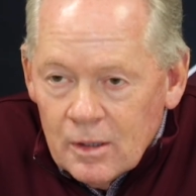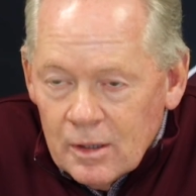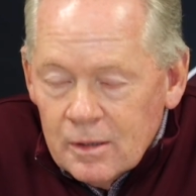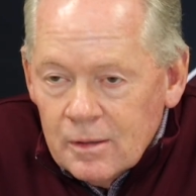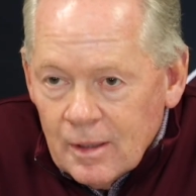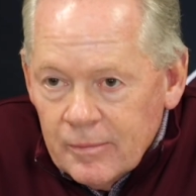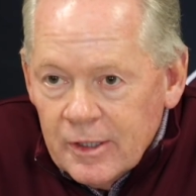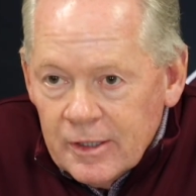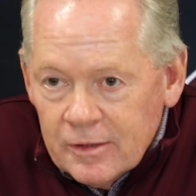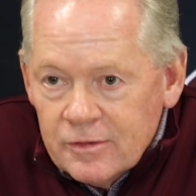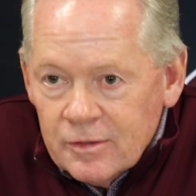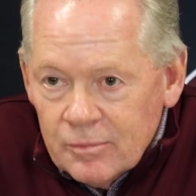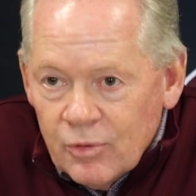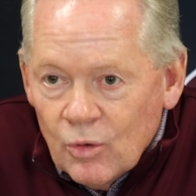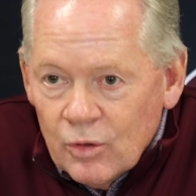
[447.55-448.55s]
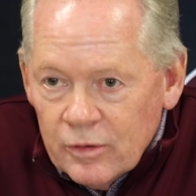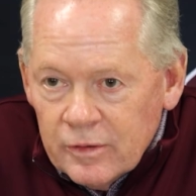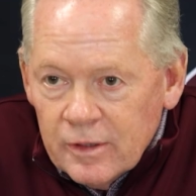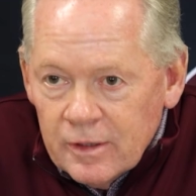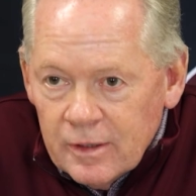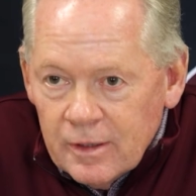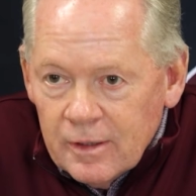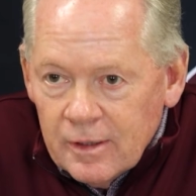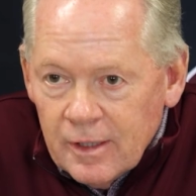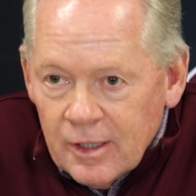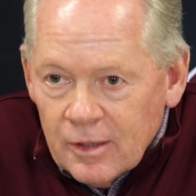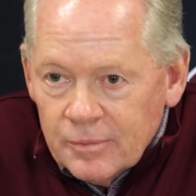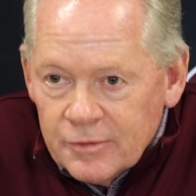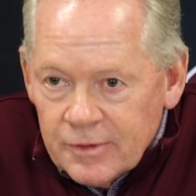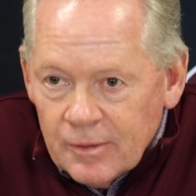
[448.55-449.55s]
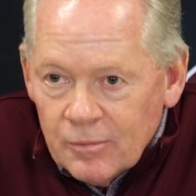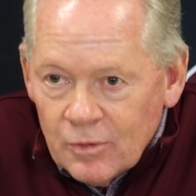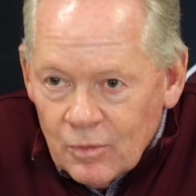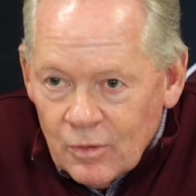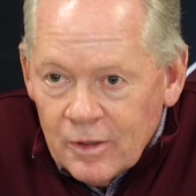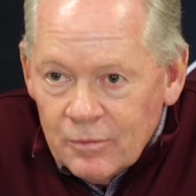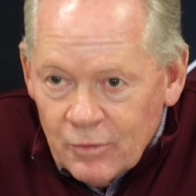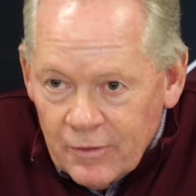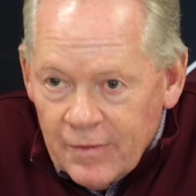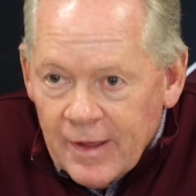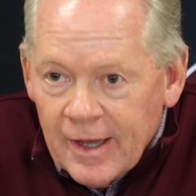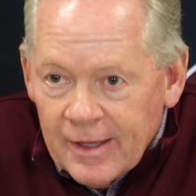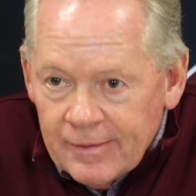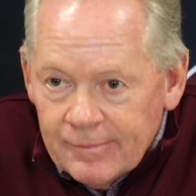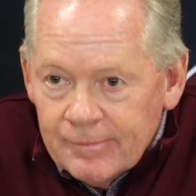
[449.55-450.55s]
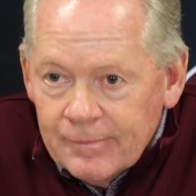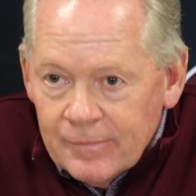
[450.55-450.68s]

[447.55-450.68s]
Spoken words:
It's important. It helps, number one, with that,